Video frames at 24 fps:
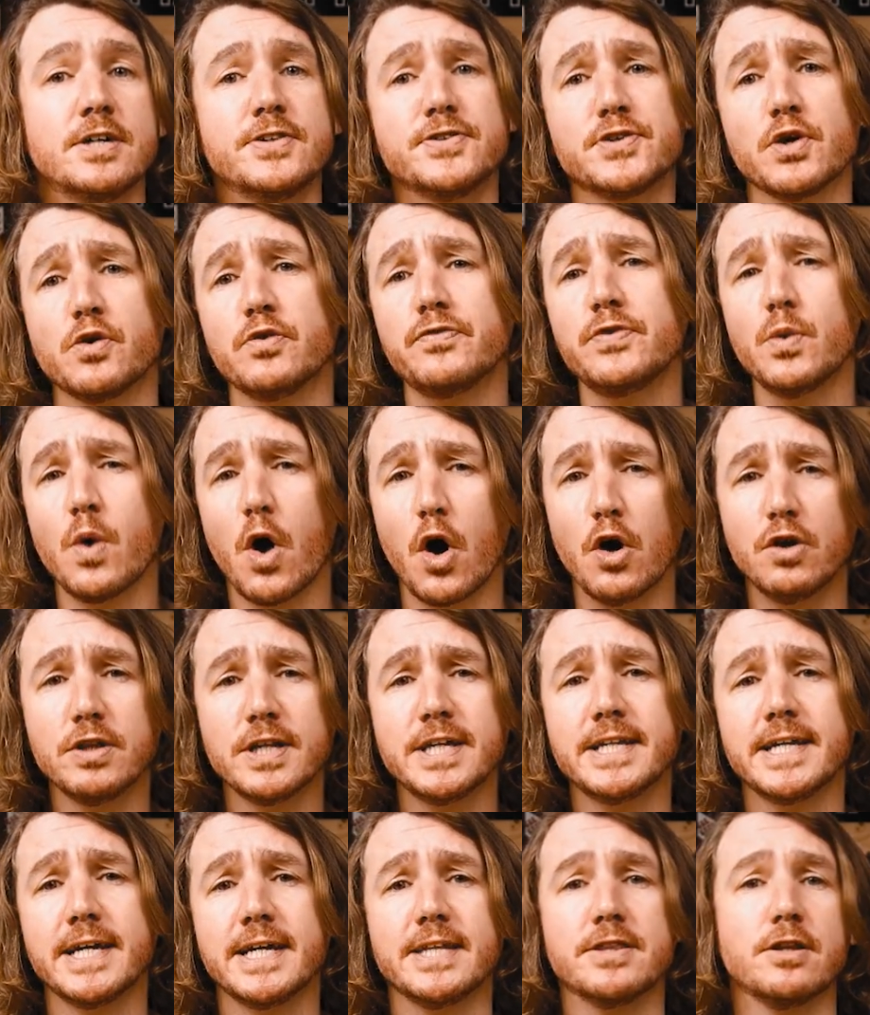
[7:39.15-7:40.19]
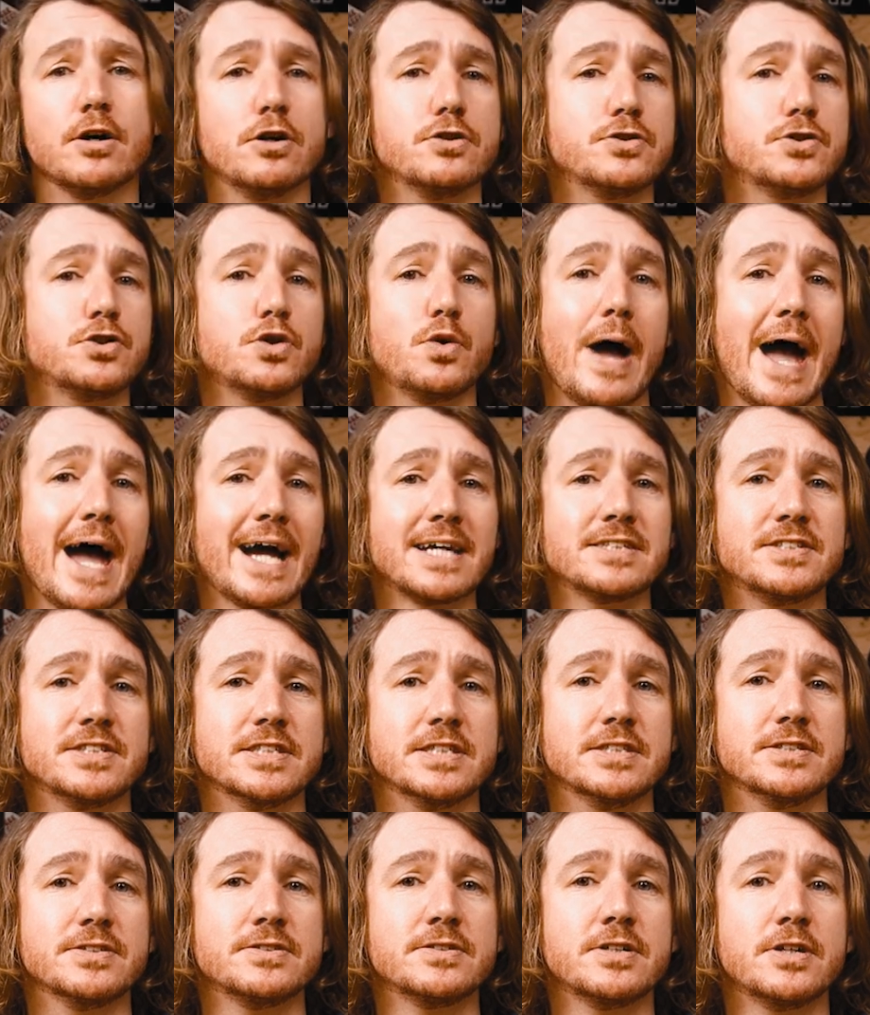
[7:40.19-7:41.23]
So if you only need those two
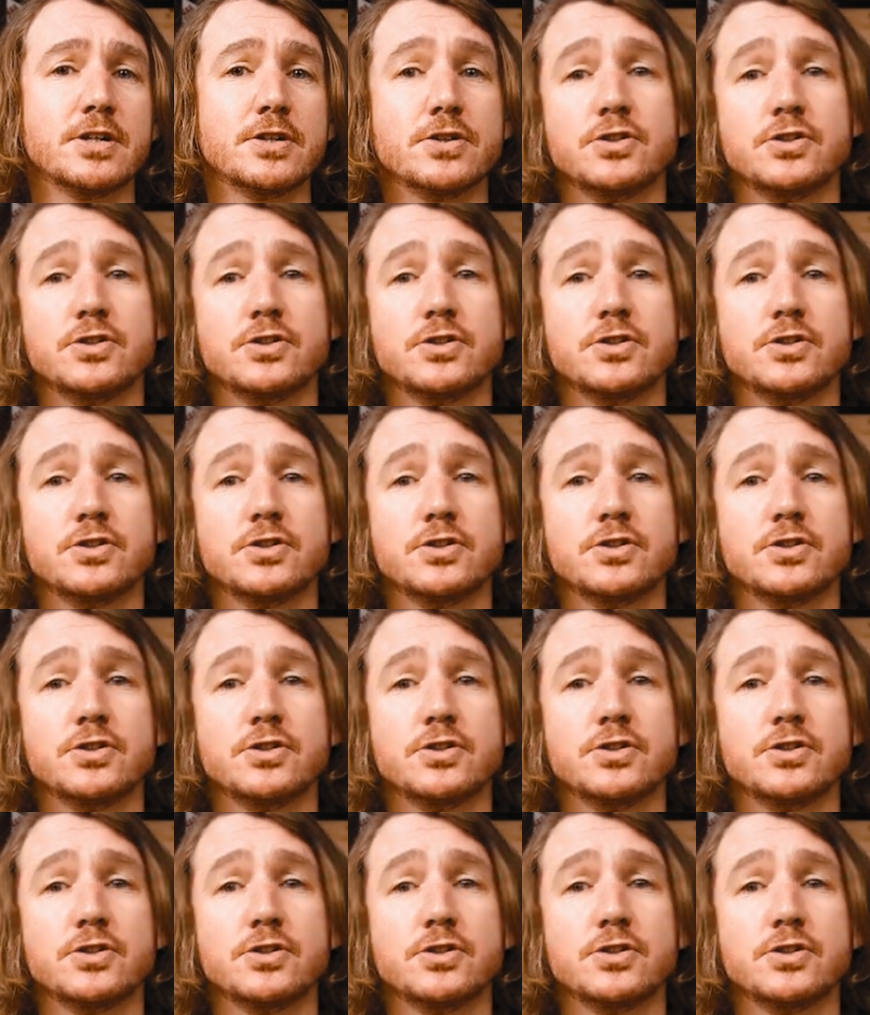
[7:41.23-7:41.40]
axes,